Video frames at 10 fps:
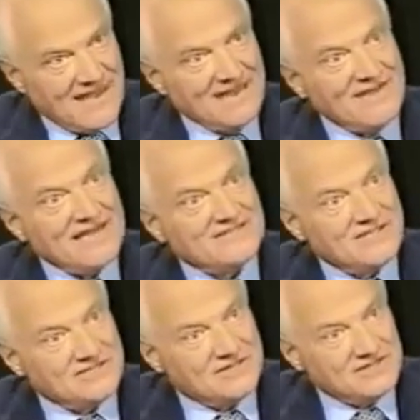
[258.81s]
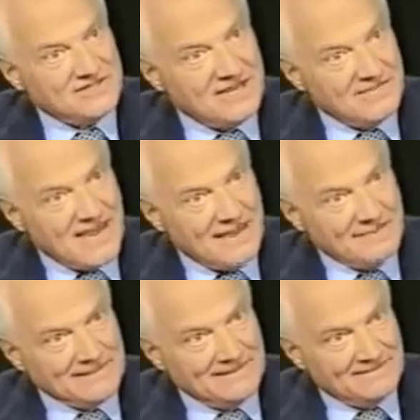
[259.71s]
They have access to the same
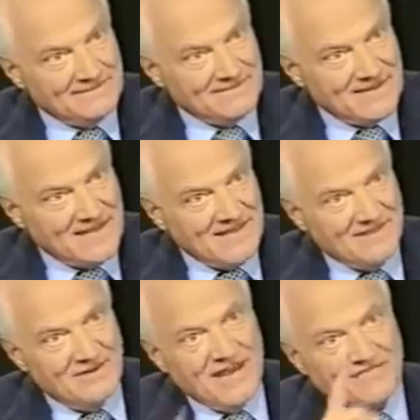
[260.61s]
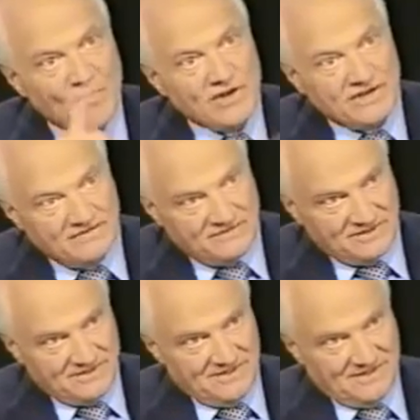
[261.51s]
capital. They only have one
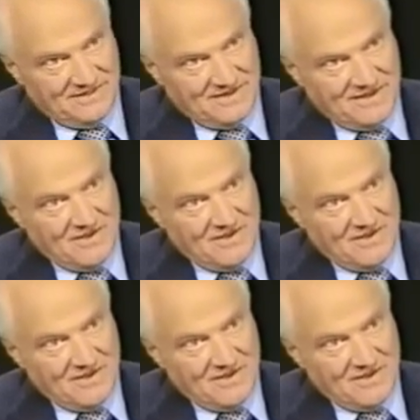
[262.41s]
difference.